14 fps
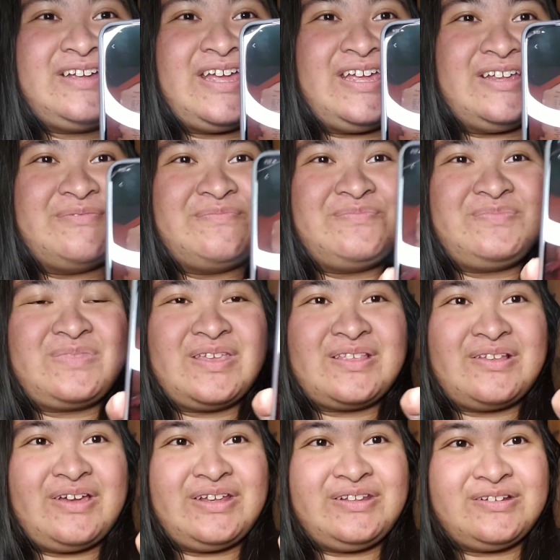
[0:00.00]
okay,
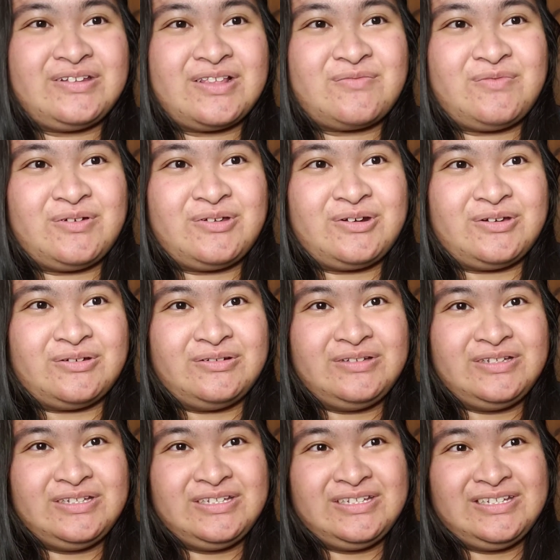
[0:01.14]
so I took this photo,
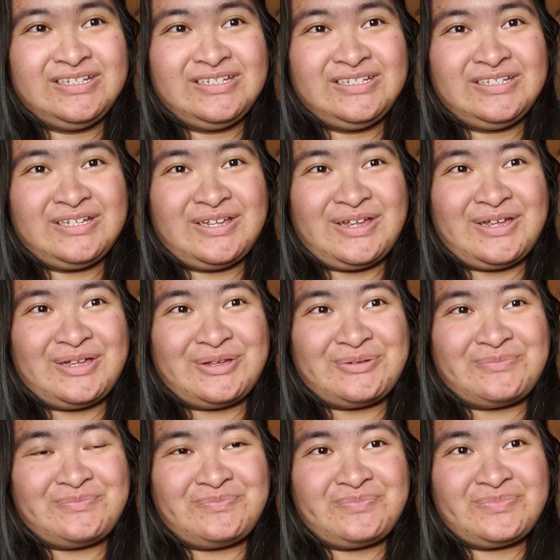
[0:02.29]

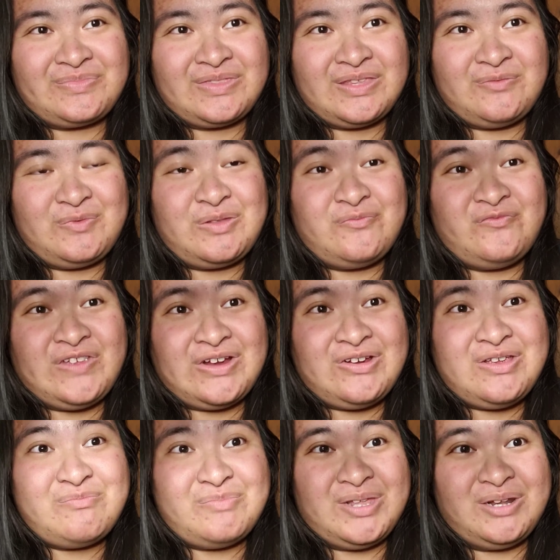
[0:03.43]
um, with
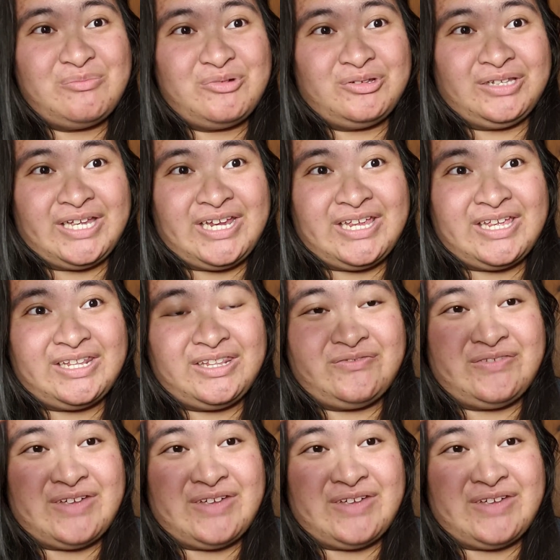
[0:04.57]
very minimal light and the